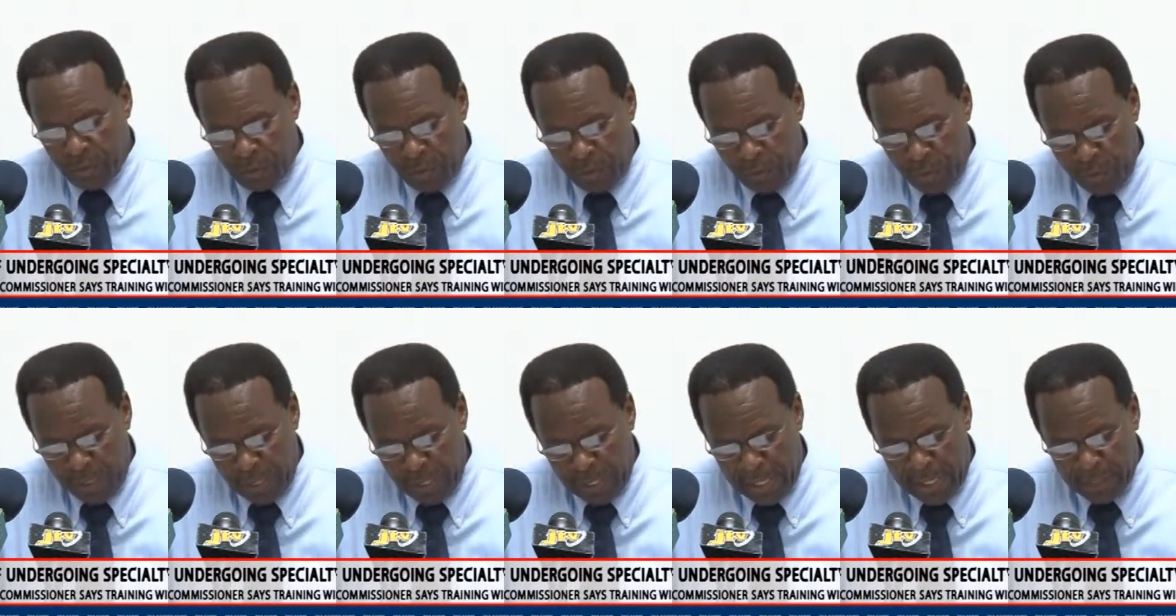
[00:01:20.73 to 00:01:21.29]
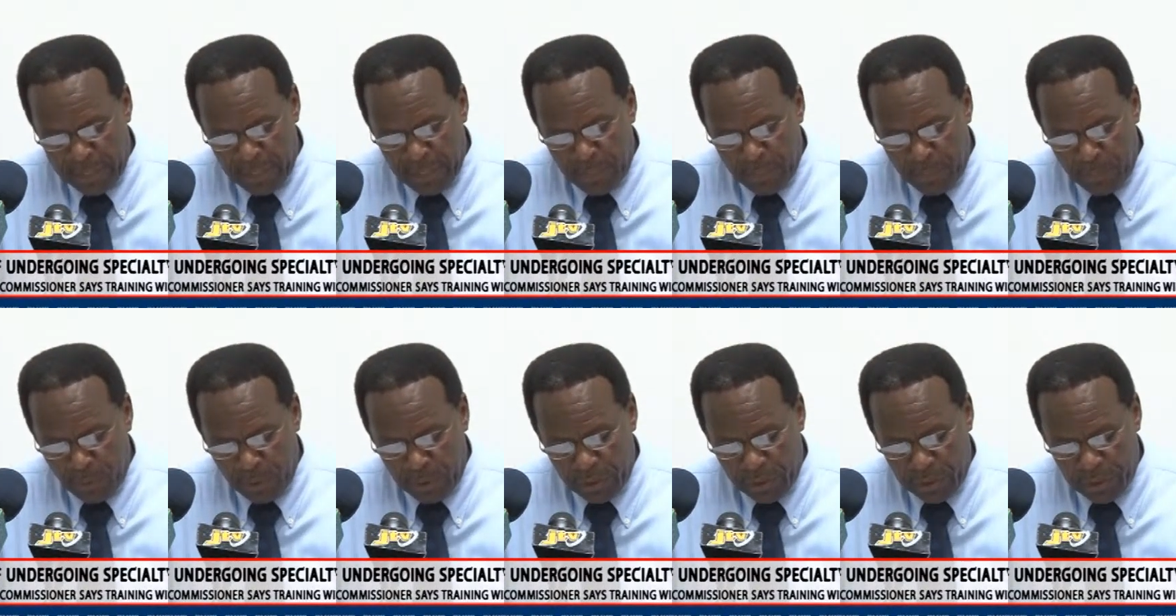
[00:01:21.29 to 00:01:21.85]
We realize the
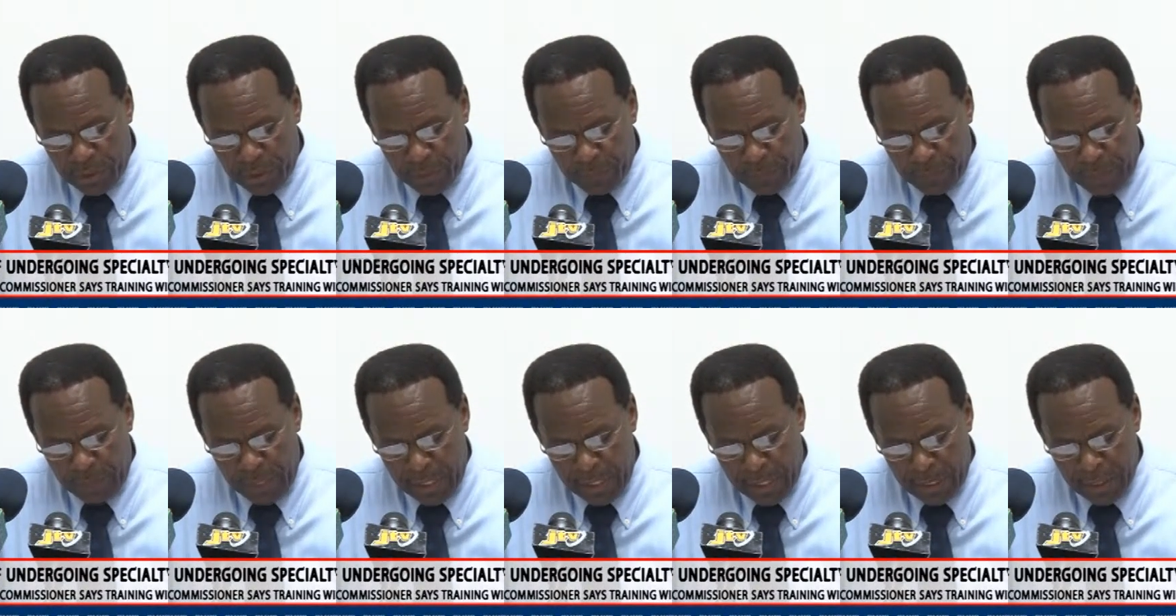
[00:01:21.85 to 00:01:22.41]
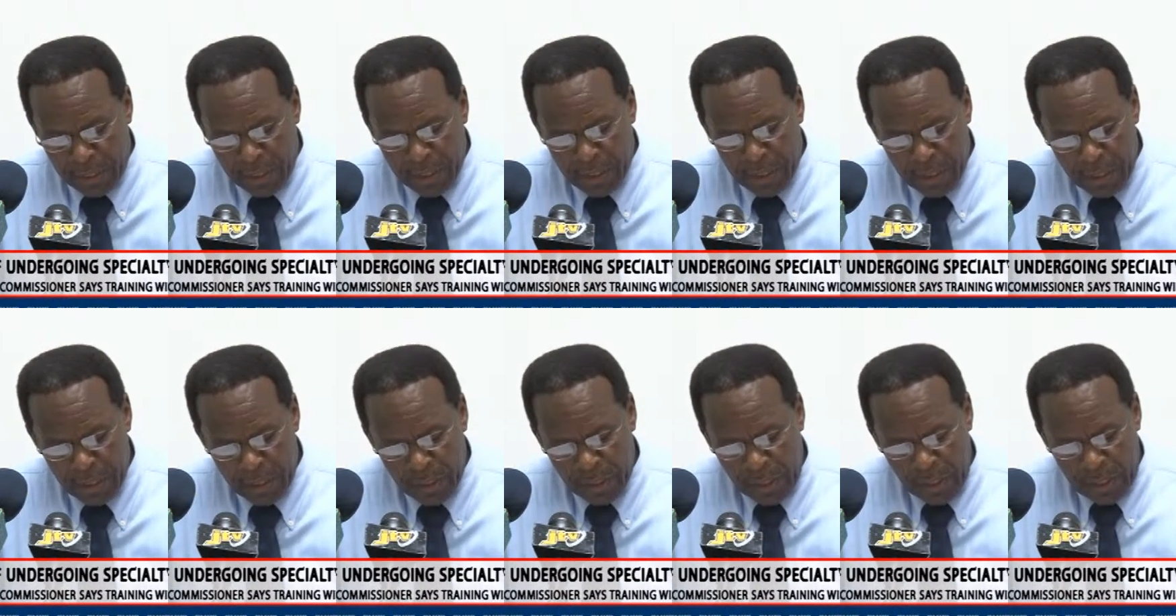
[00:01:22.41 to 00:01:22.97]
importance of being
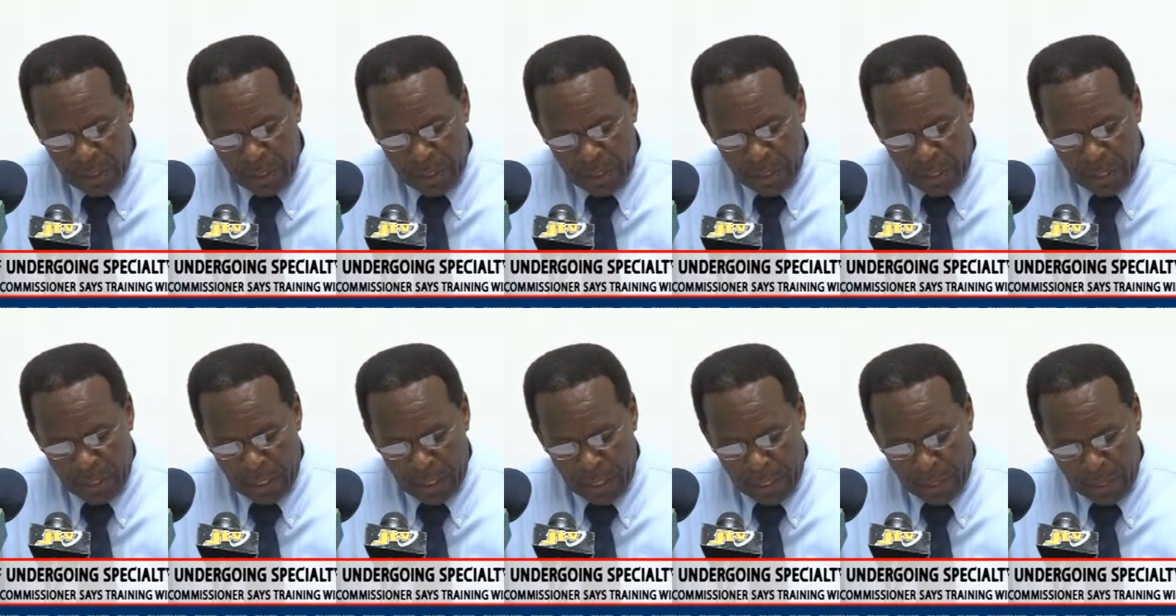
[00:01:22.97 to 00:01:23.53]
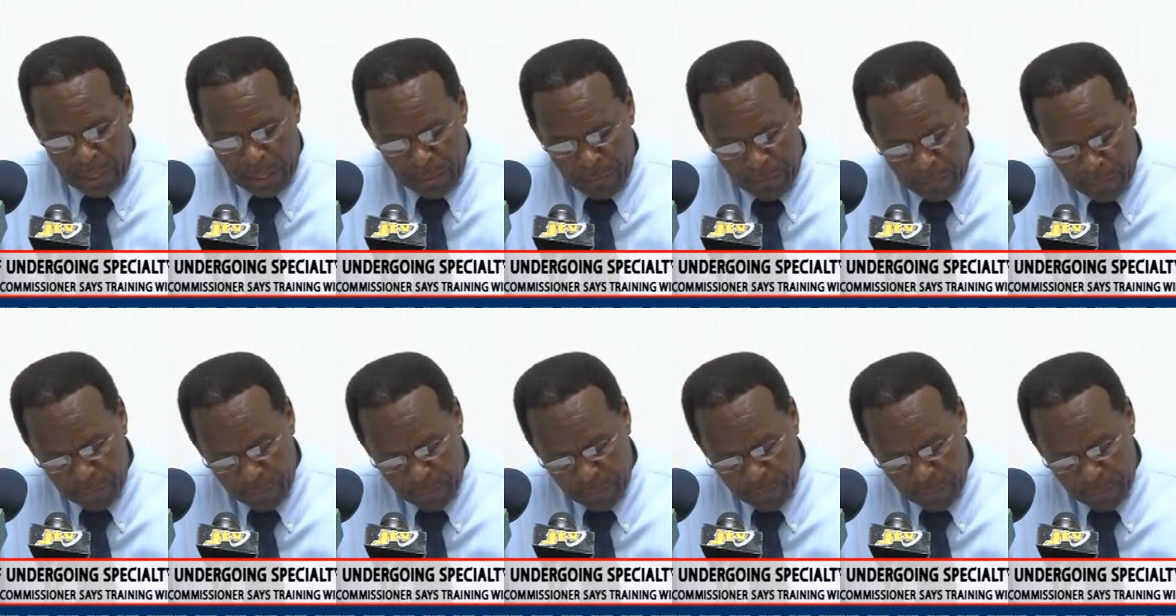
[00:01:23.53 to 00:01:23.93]
uh,